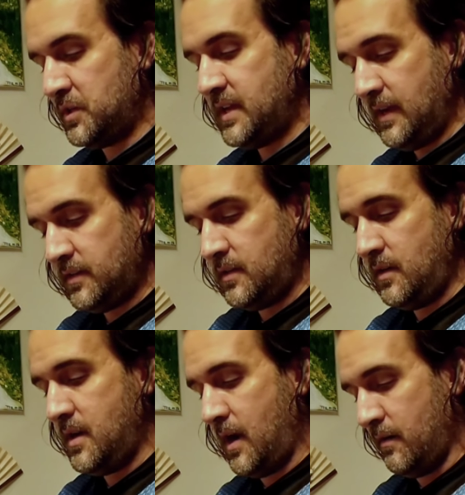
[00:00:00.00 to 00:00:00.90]
protecting
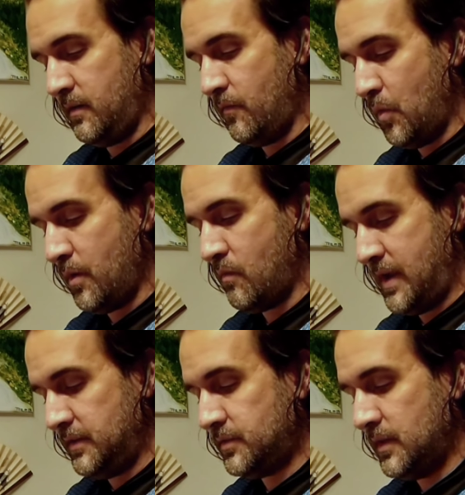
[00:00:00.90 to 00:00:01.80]
and caring for a
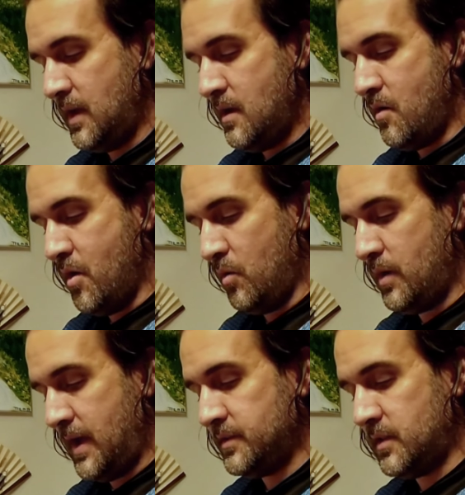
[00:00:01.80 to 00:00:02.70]
race
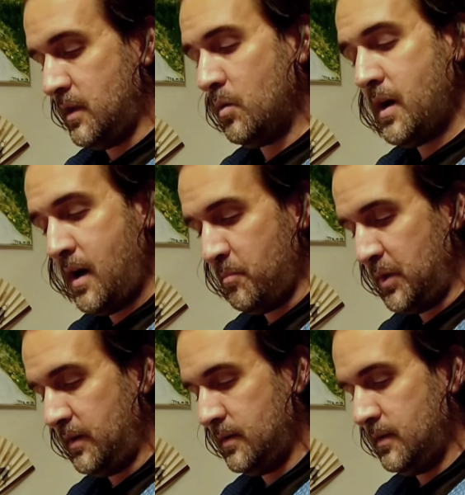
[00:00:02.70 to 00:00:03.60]
known as the Ocampa,